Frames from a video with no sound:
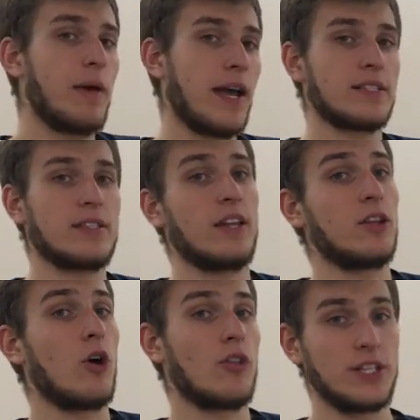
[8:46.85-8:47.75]
passed
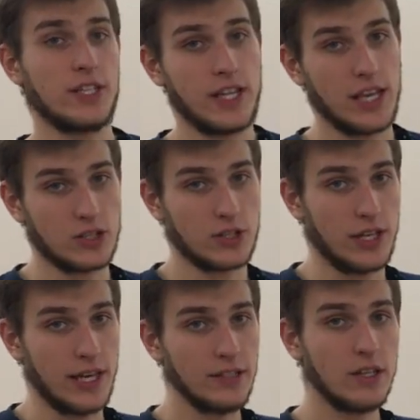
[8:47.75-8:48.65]
an
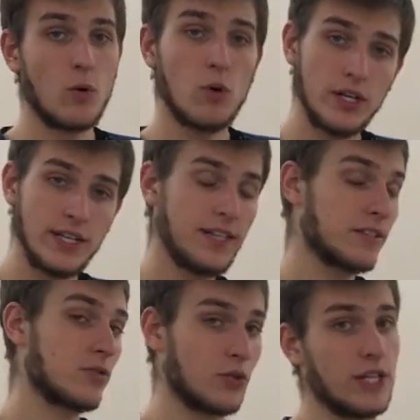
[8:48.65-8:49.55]
authentication yet or
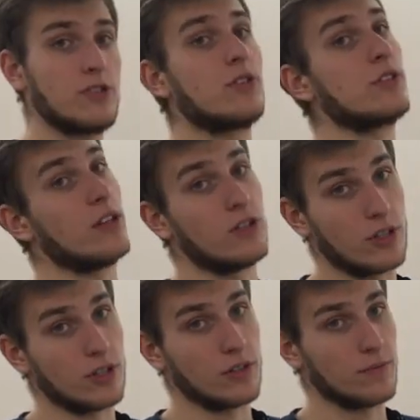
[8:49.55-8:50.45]
his credentials are
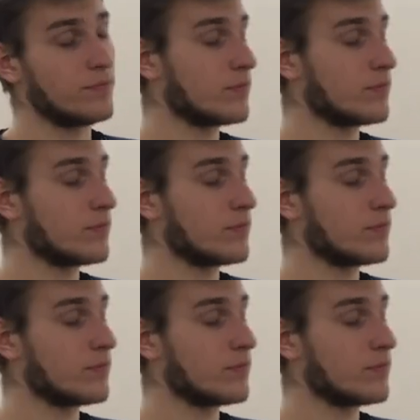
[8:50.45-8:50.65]
wrong.